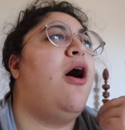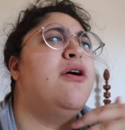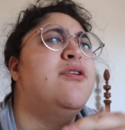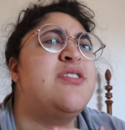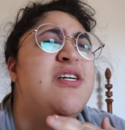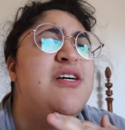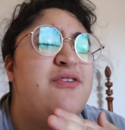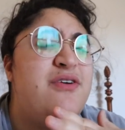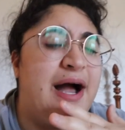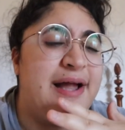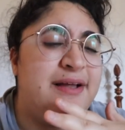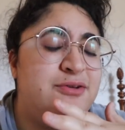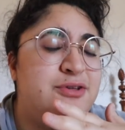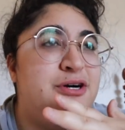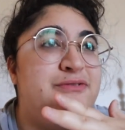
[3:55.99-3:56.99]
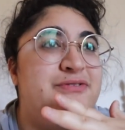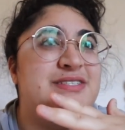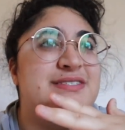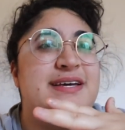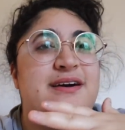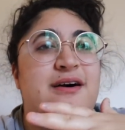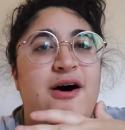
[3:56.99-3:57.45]
Also, I don't know if
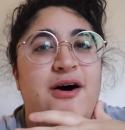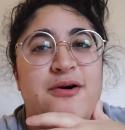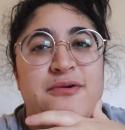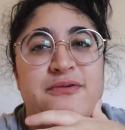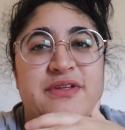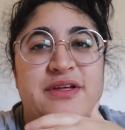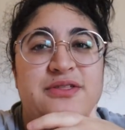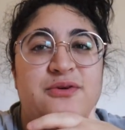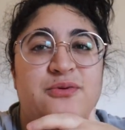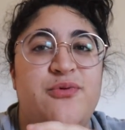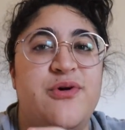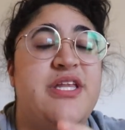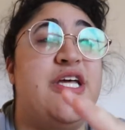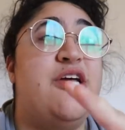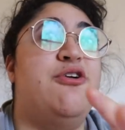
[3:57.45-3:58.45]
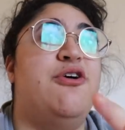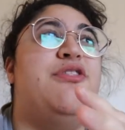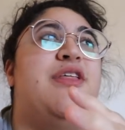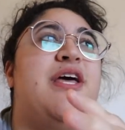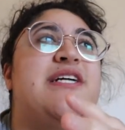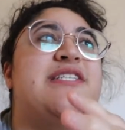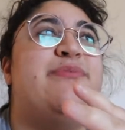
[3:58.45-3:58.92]
it's like all of like the really good
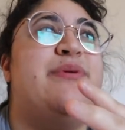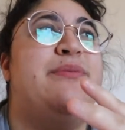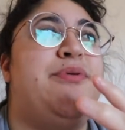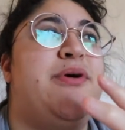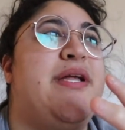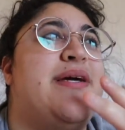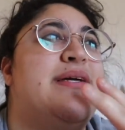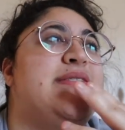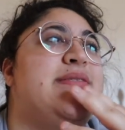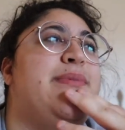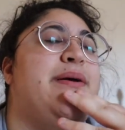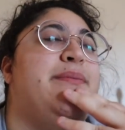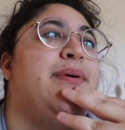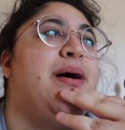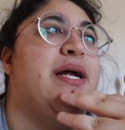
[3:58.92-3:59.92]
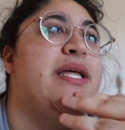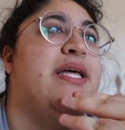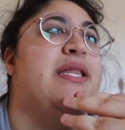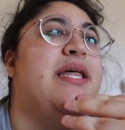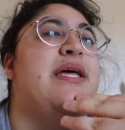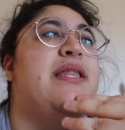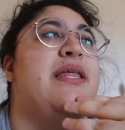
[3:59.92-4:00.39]
things I've been putting into my body
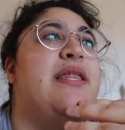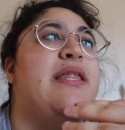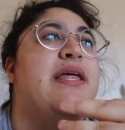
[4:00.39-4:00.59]
lately,